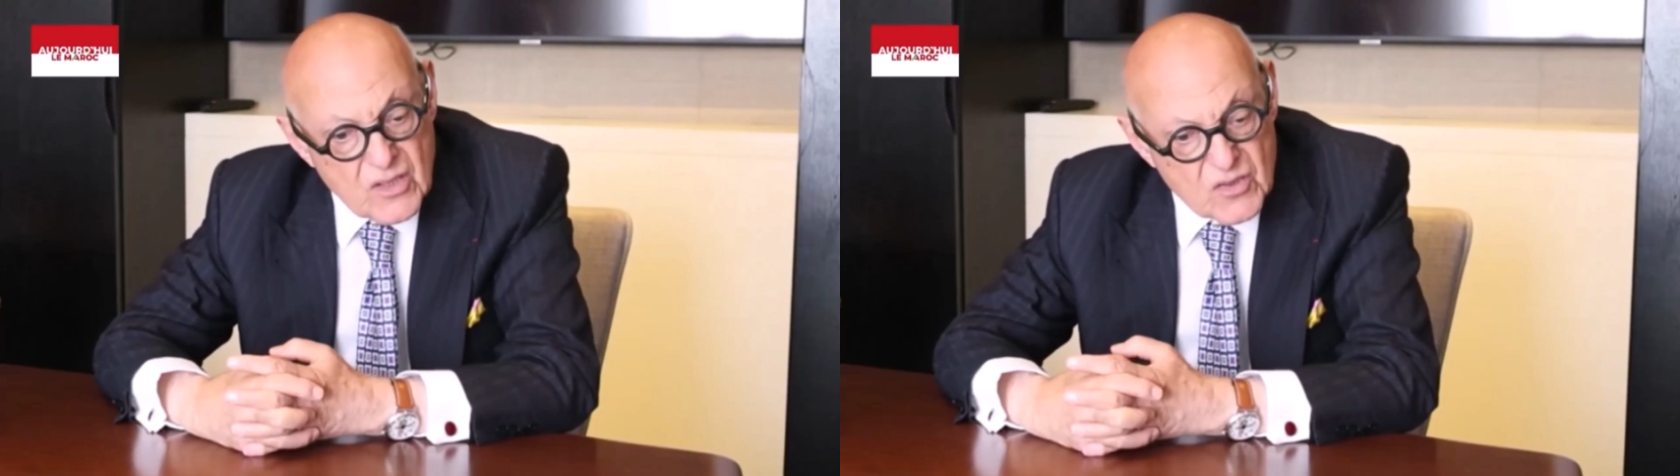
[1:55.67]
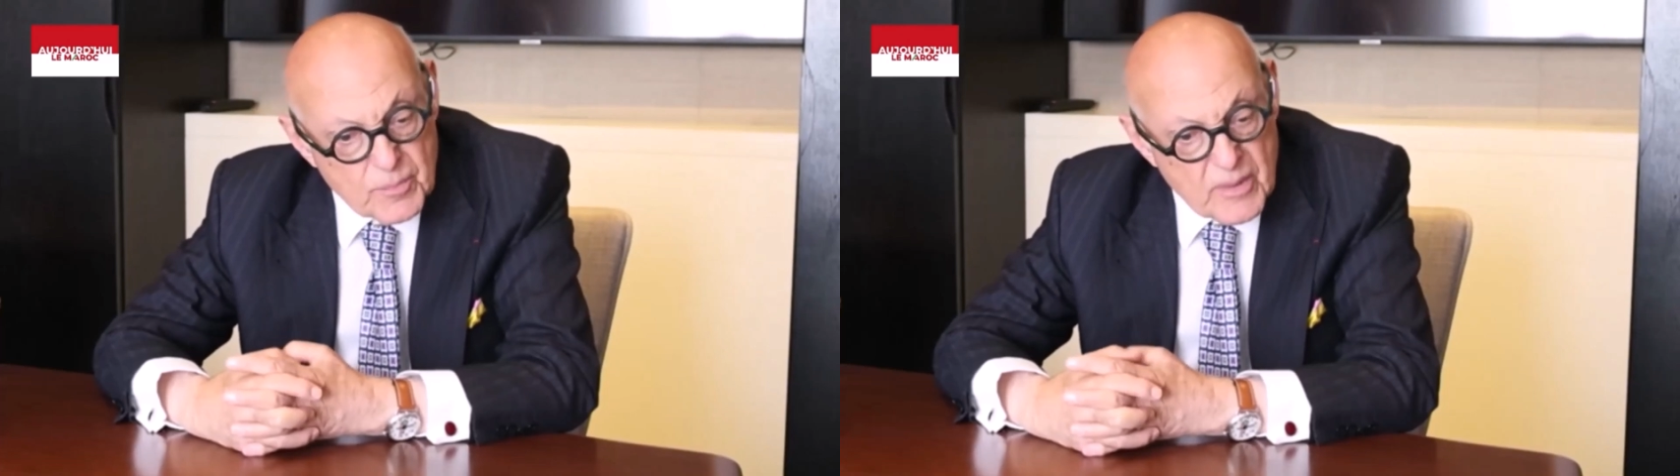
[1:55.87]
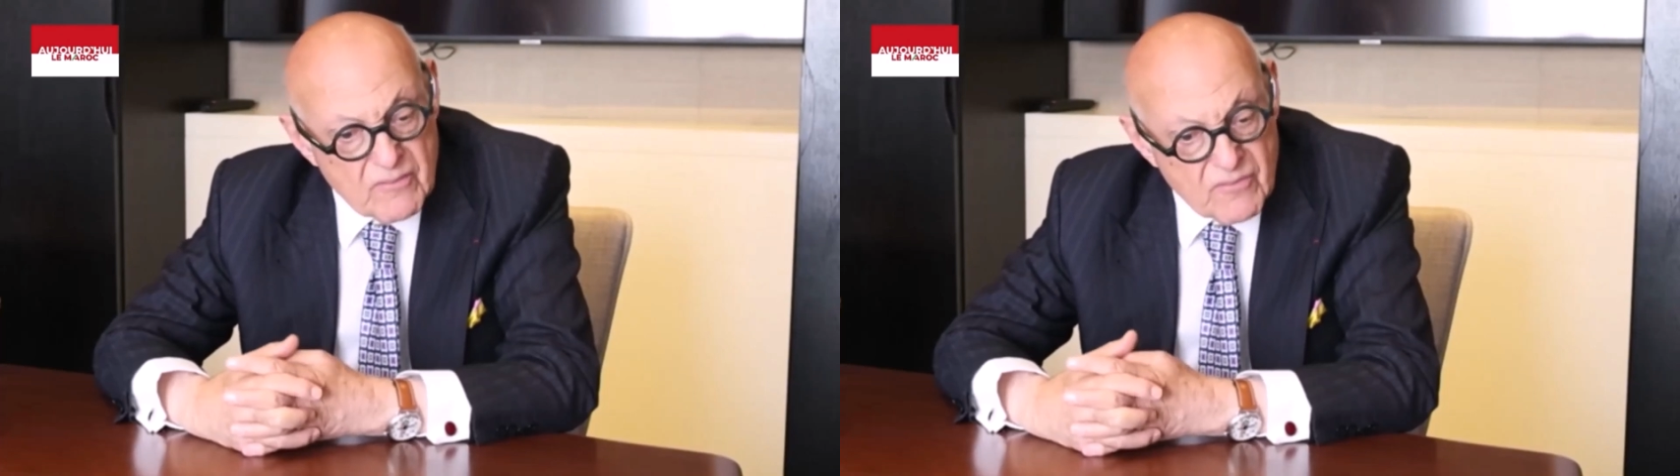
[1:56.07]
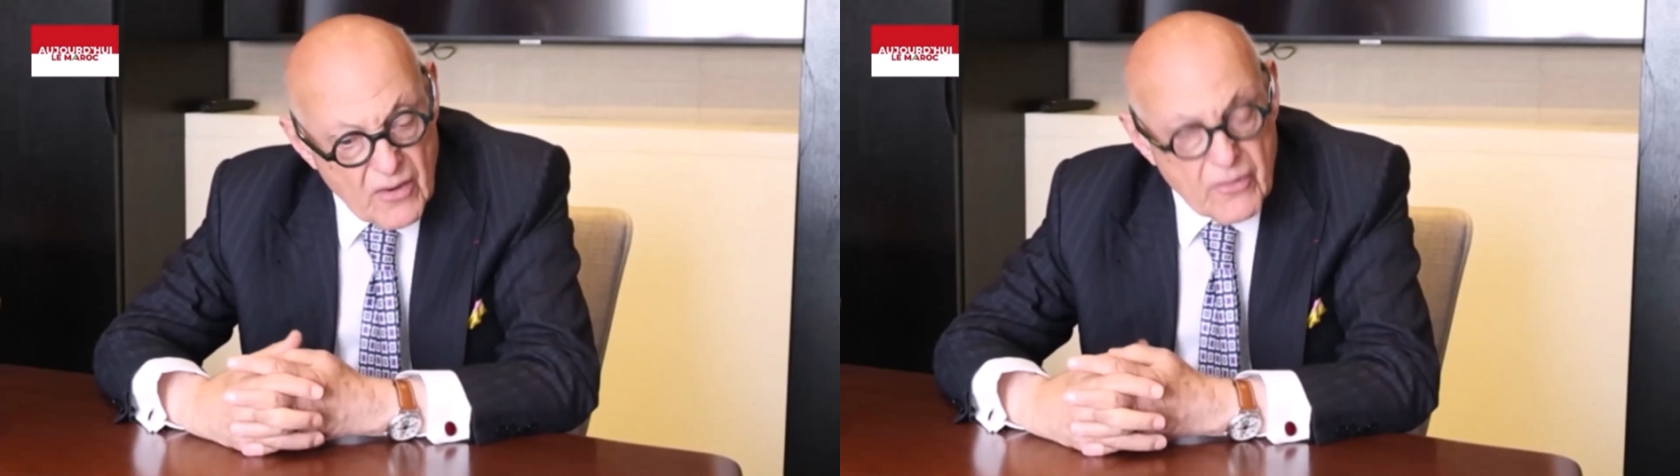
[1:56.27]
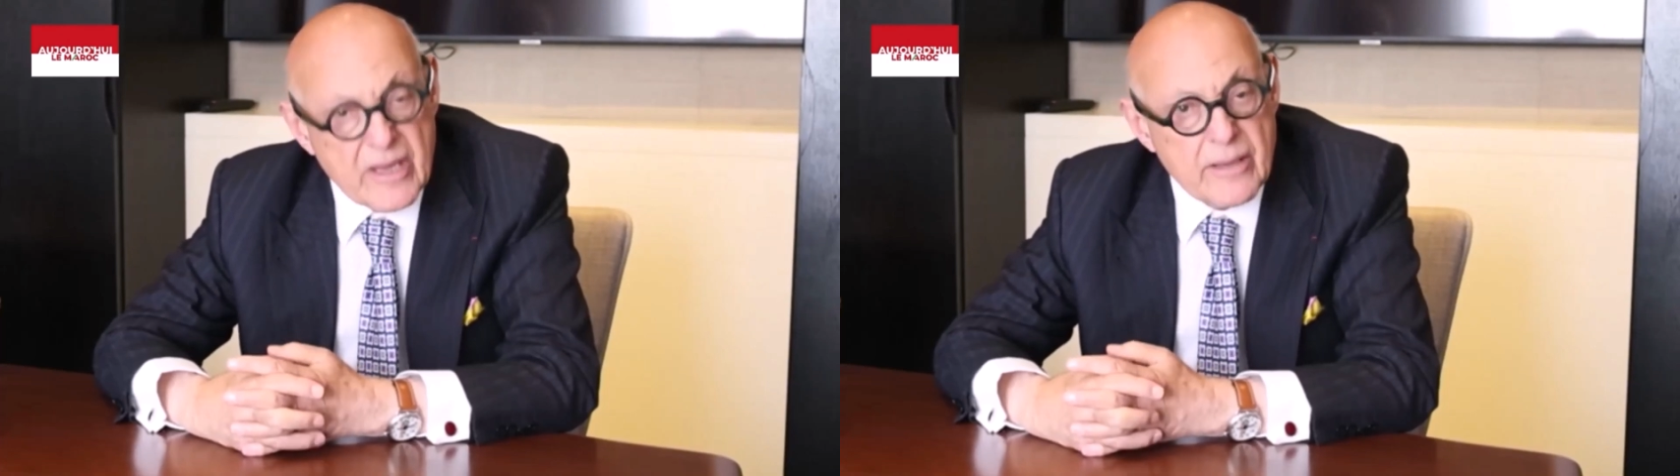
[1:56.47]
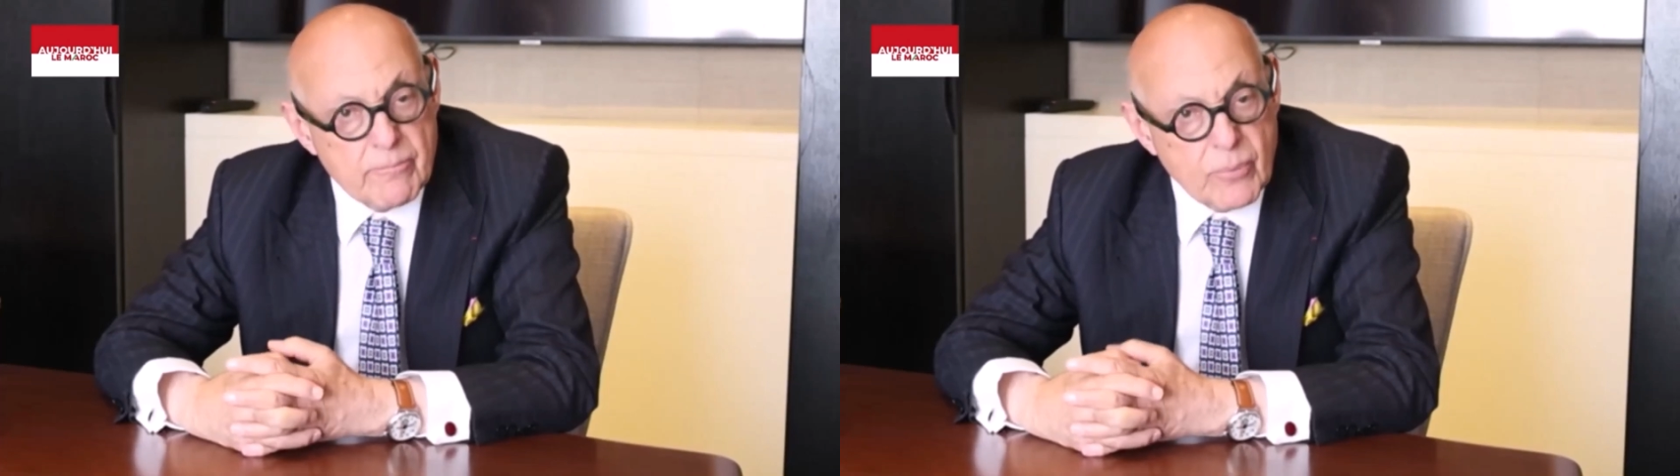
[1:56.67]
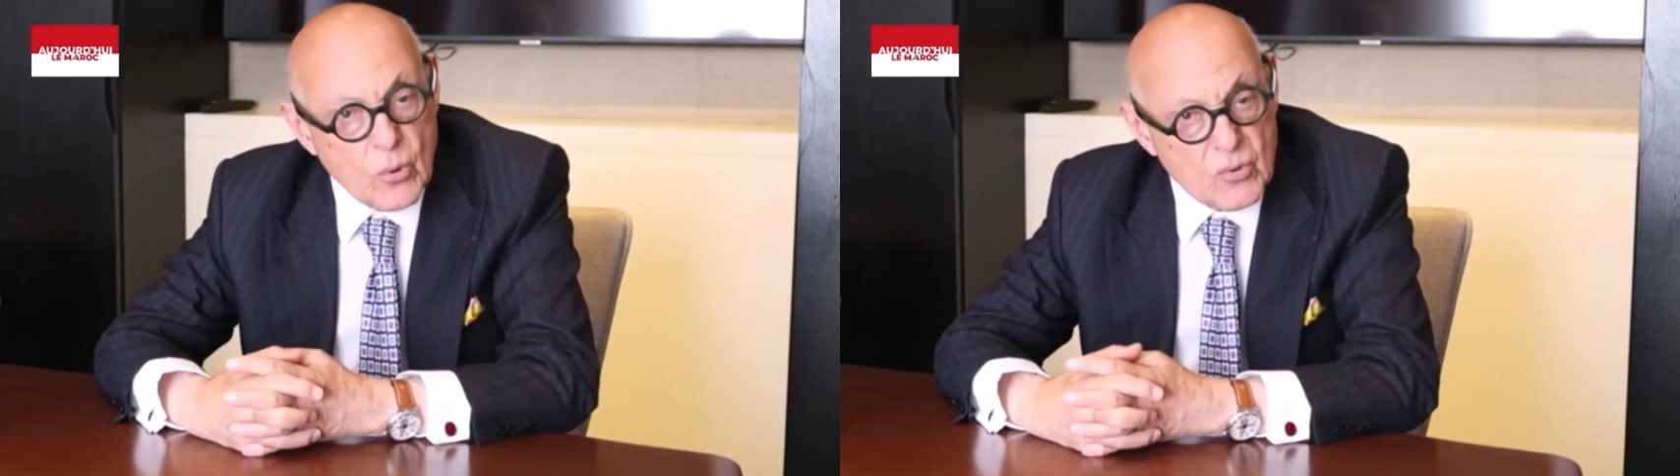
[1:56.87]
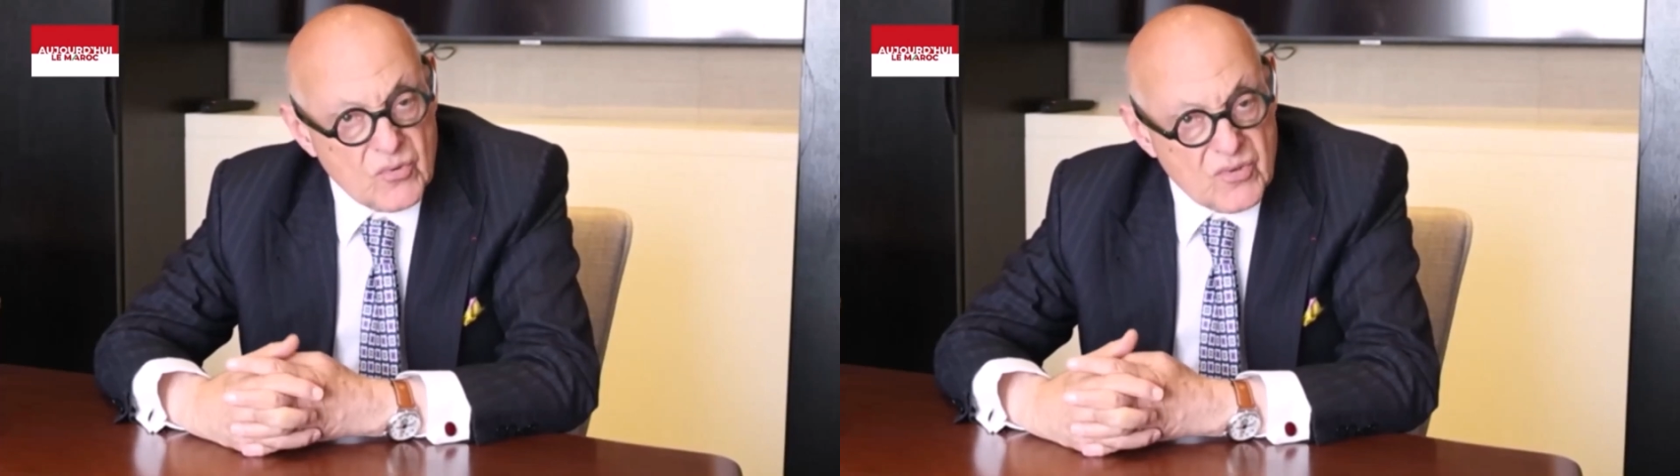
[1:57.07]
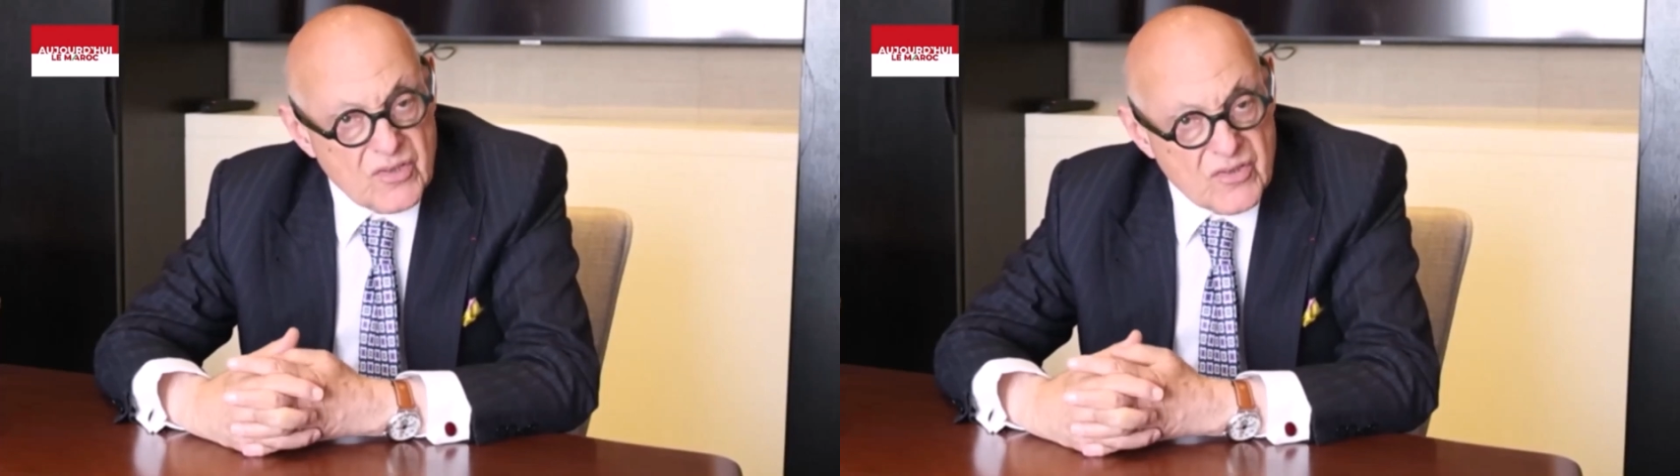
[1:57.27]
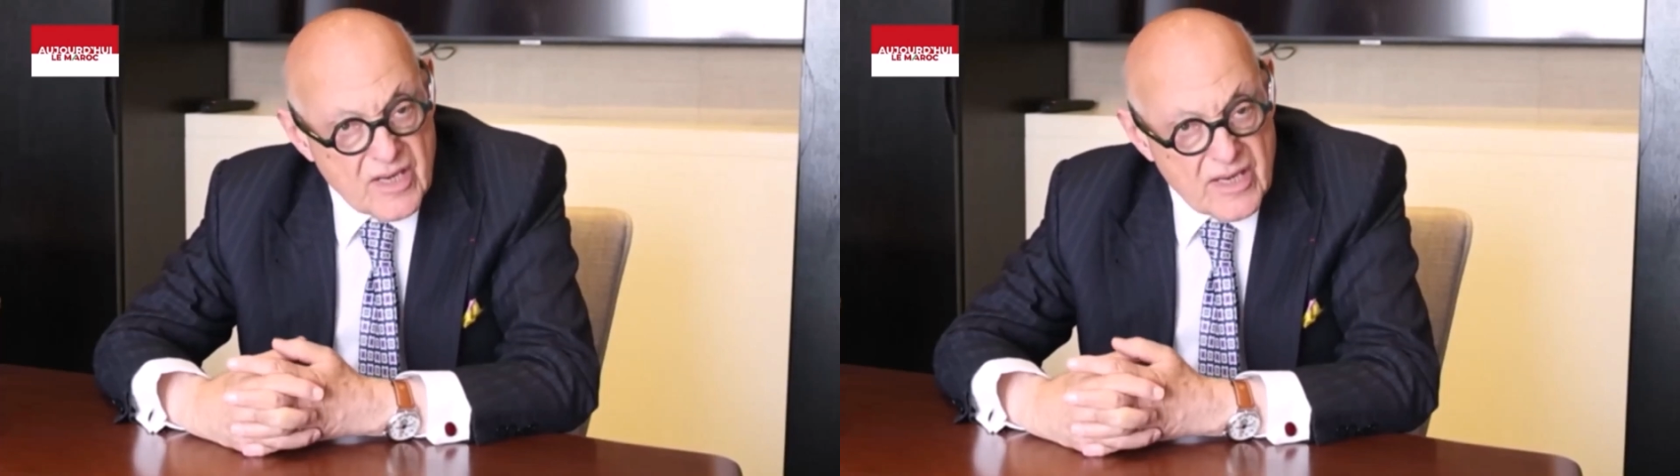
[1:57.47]
has been very important
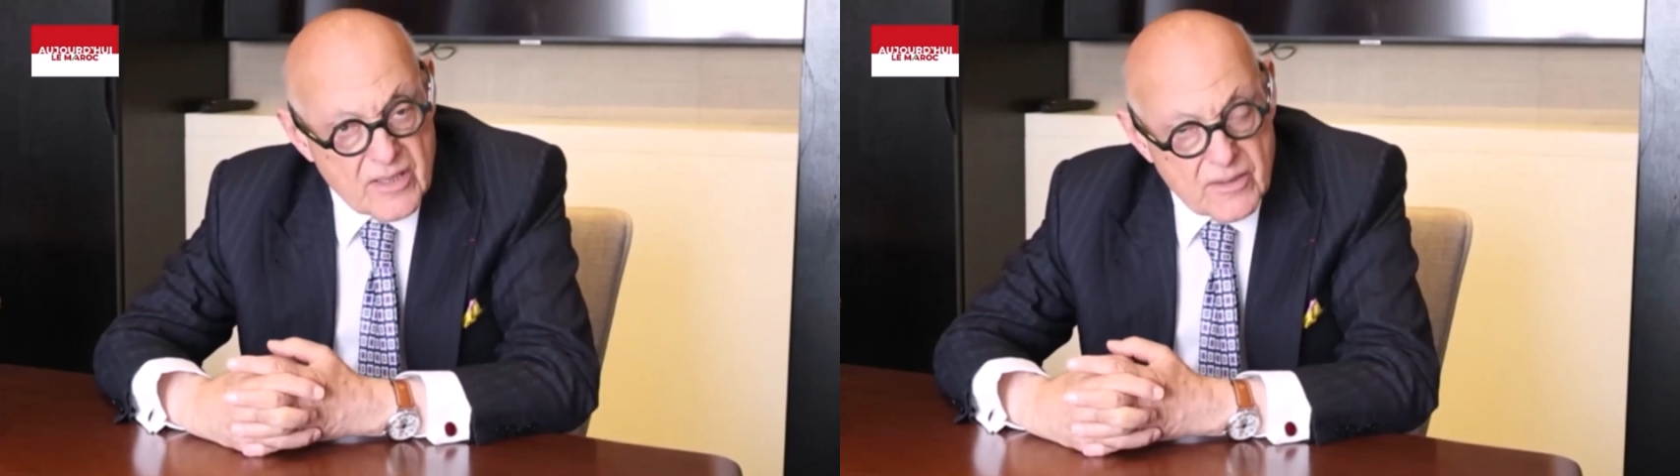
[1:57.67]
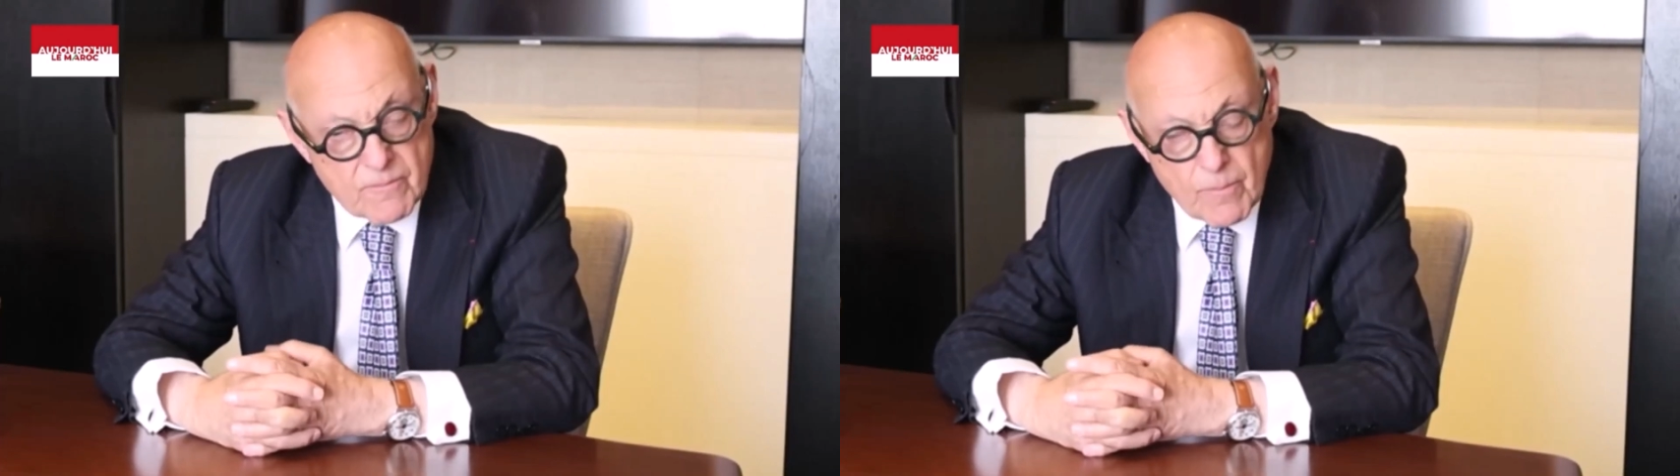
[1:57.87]
indeed.